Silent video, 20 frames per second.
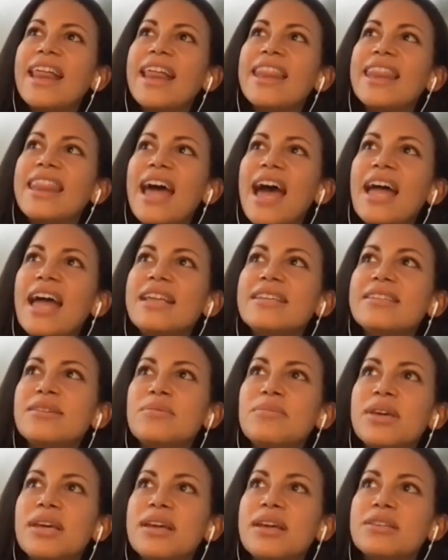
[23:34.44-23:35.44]
That to
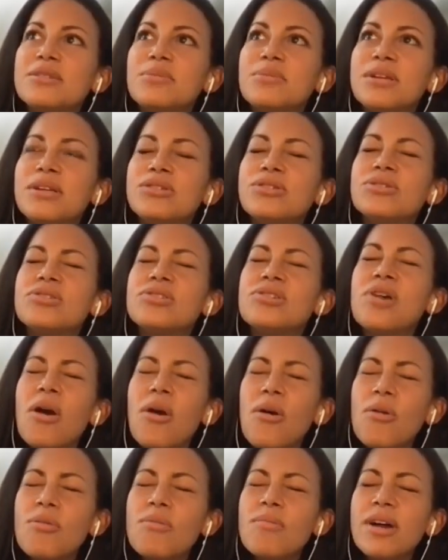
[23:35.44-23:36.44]
me has been
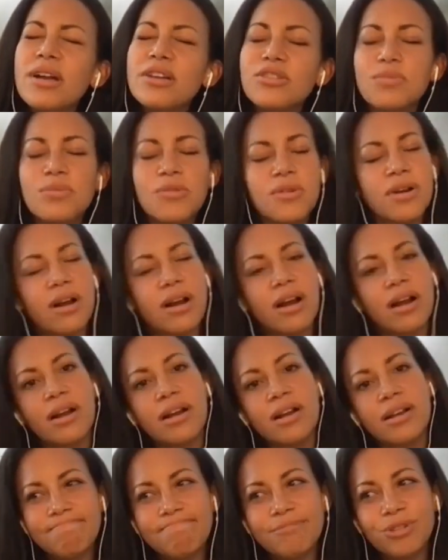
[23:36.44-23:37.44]
so much more
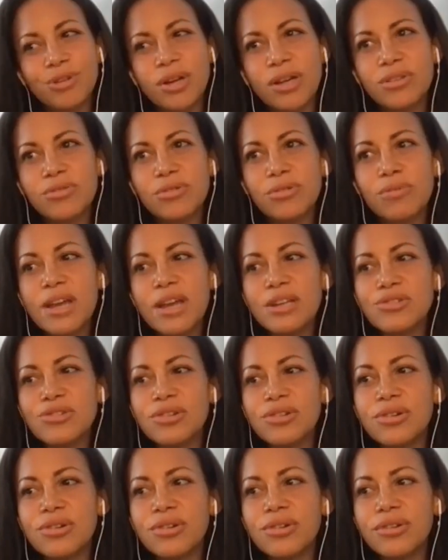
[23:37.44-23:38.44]

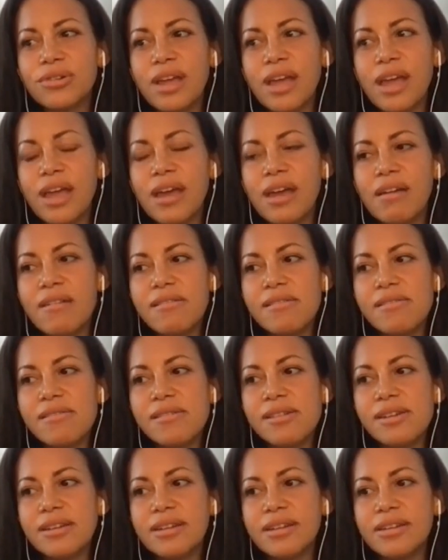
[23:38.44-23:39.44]
transformational
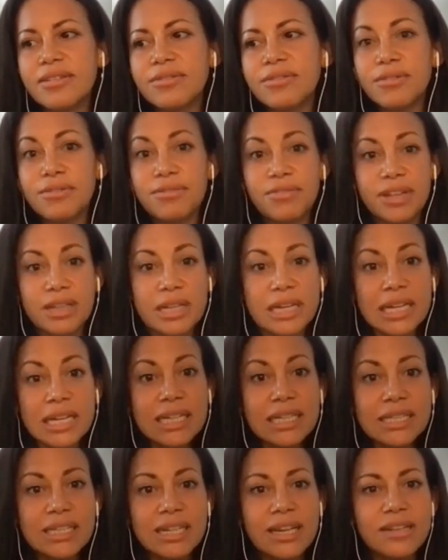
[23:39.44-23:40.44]
and
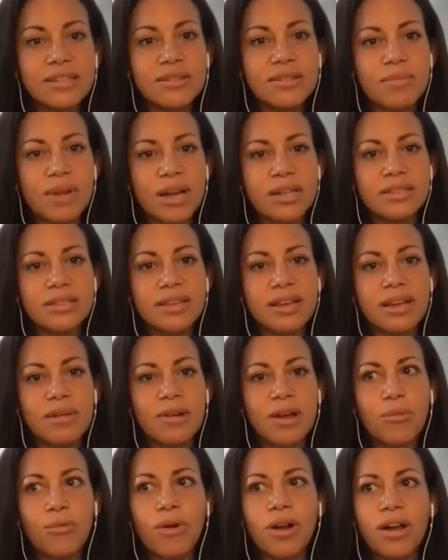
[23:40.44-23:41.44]
fulfilling as a mindset
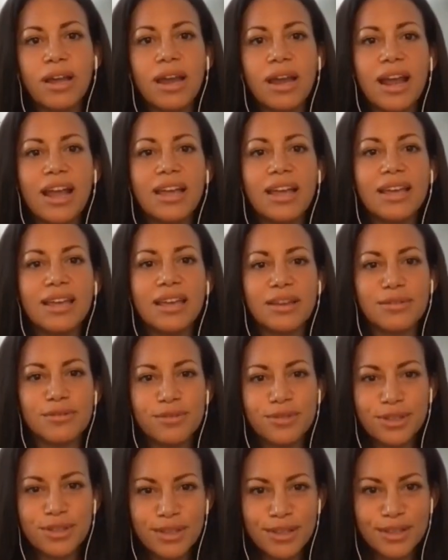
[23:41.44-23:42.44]
about what can I
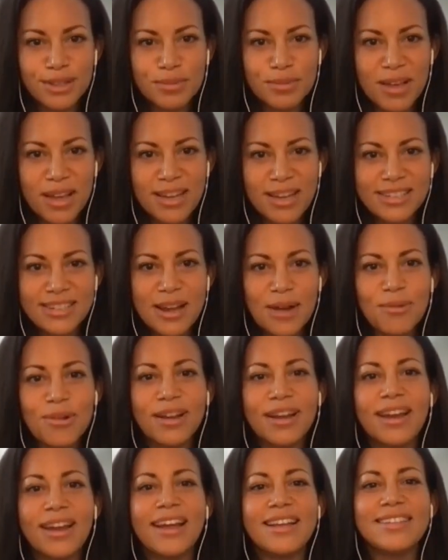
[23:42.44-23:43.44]
give to this space, not
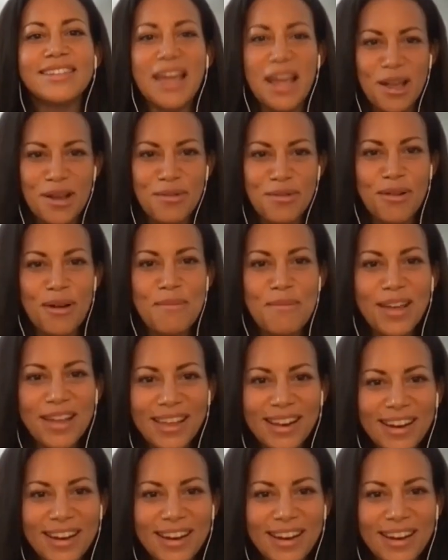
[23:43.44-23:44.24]
what can I take from it.